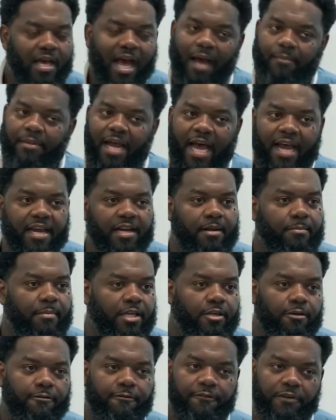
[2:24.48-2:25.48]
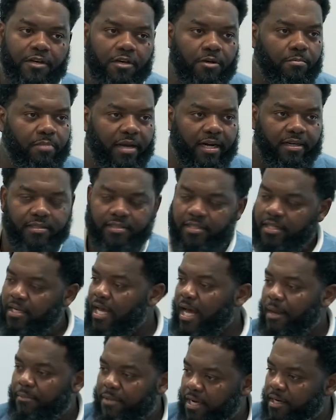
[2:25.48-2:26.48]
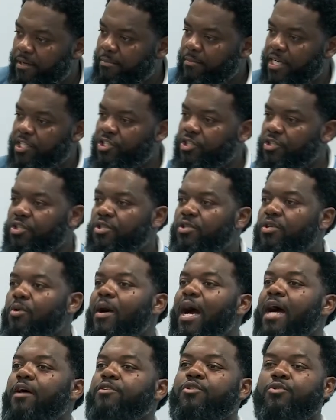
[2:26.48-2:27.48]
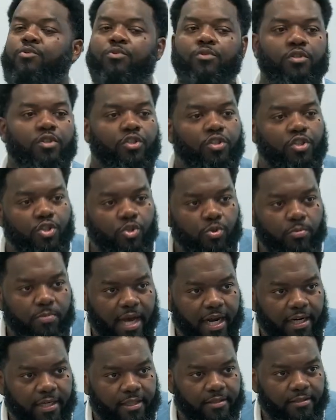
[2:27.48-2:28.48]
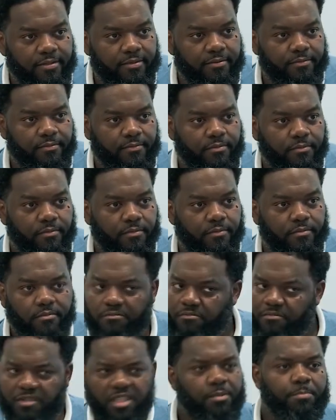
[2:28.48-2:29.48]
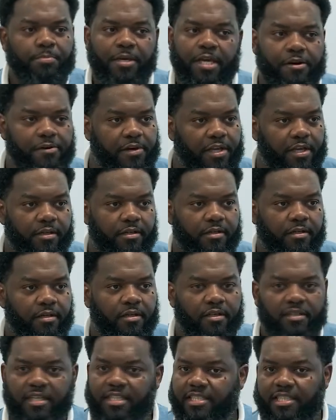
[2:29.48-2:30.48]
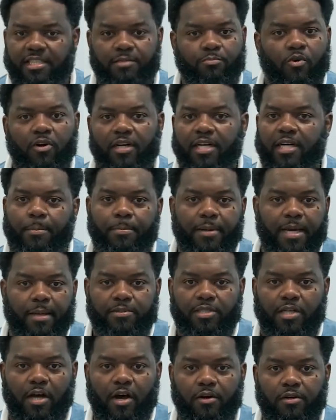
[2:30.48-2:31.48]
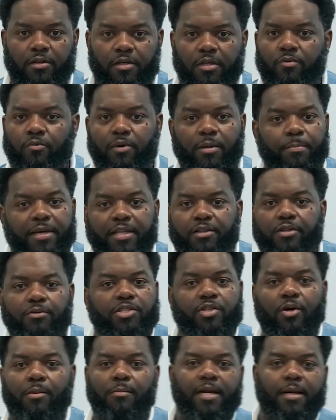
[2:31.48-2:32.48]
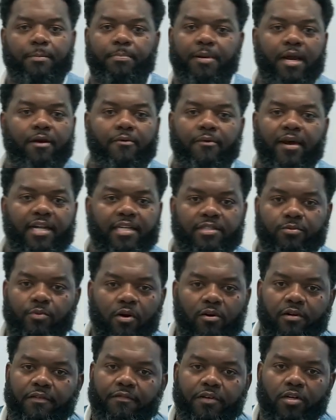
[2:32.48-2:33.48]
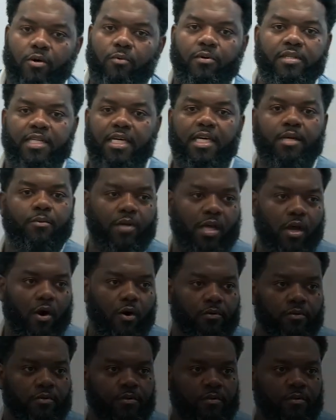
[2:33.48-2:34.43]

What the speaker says: I'm not here to make you feel better, I'm here to make sure you know how to do better, period. This is more than a pep talk. We've been through so many pep rallies, we don't even know what team we on.